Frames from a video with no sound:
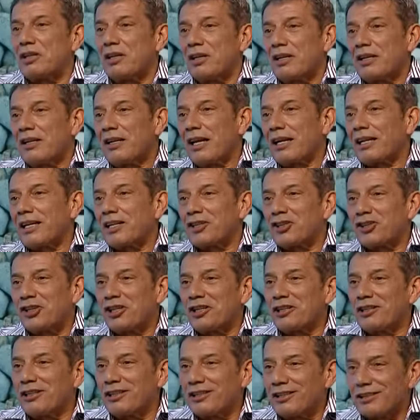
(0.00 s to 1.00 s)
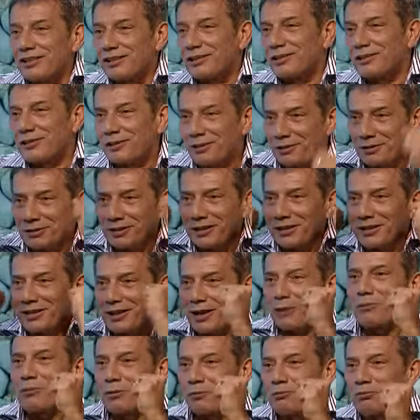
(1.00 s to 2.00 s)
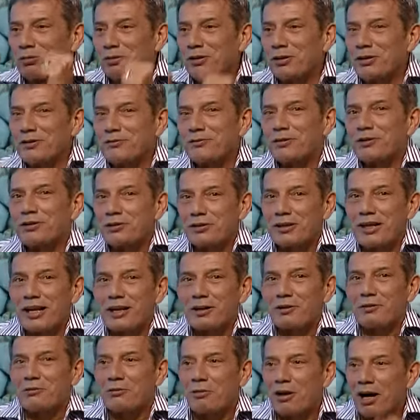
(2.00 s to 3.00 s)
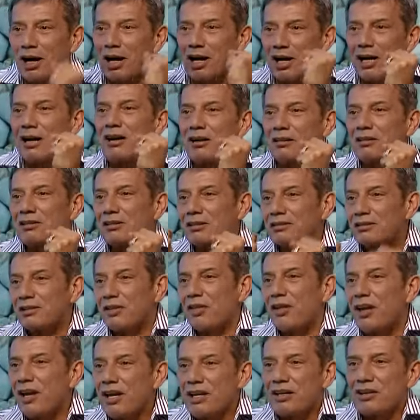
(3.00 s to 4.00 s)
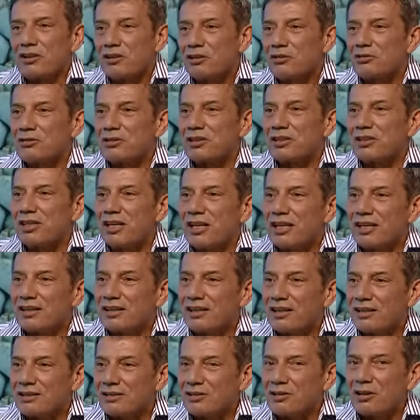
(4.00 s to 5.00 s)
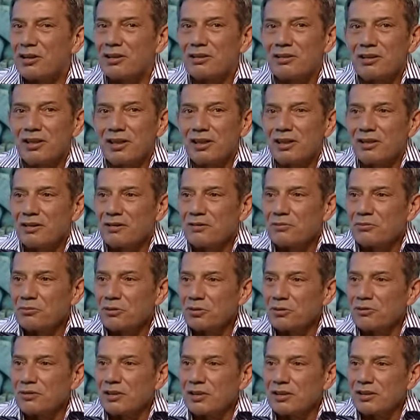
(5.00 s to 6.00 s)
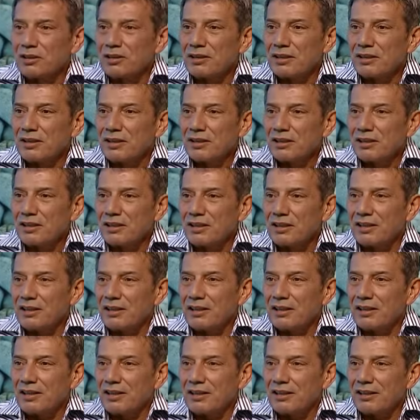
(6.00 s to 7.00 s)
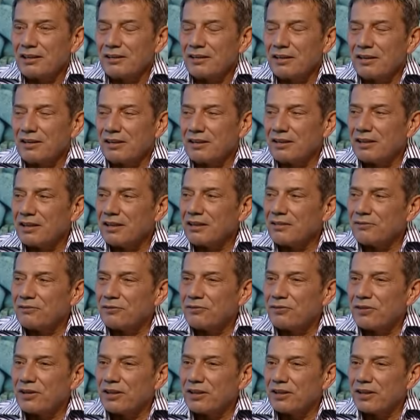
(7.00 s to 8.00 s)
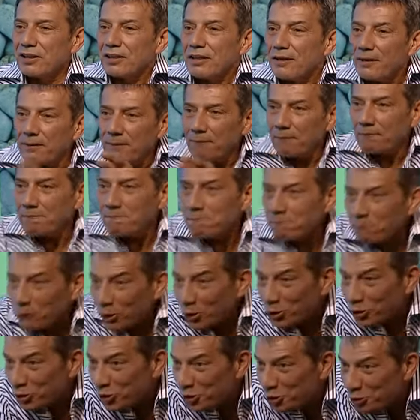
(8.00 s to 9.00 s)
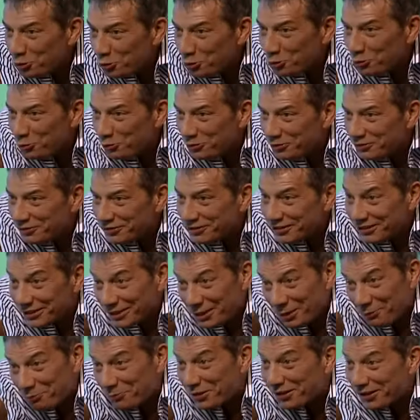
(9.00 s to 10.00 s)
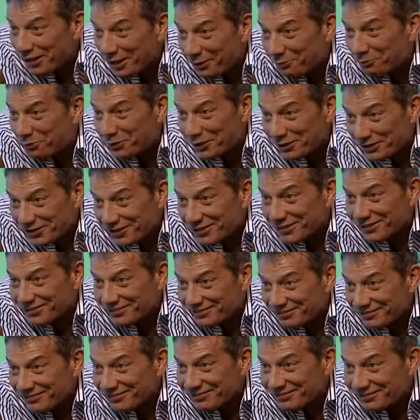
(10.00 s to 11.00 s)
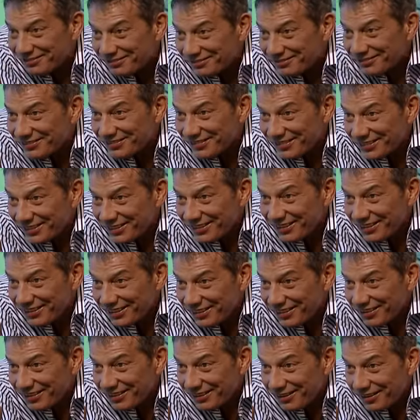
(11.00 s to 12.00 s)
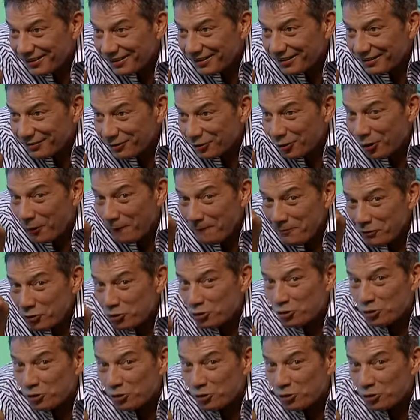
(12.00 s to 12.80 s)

like a cheerleader, you know. Yeah. I was pulling for you, God. Wow, thank you, God, that you are moving in, in, in Finland. But you can be that person. Yeah. Don't